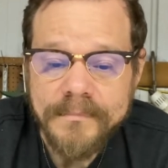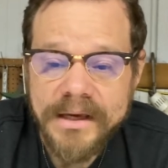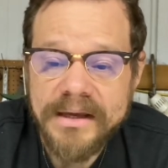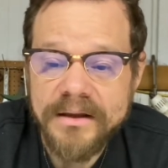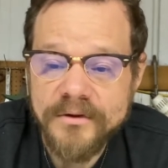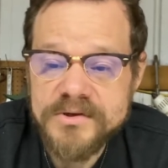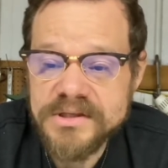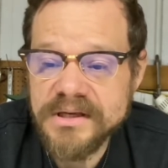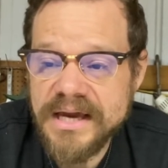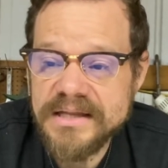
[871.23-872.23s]
Those are
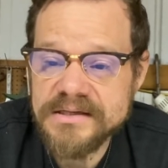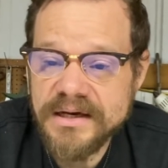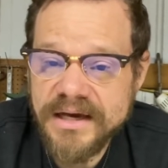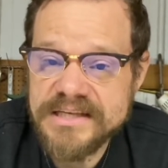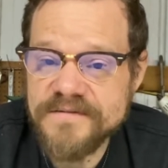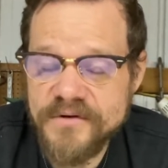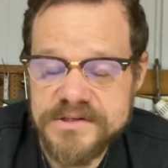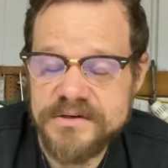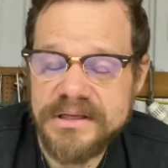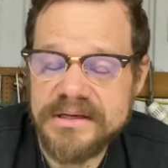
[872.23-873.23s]
the kinds of
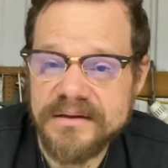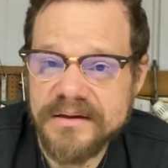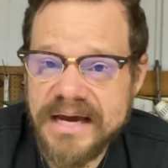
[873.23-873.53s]
friends you need.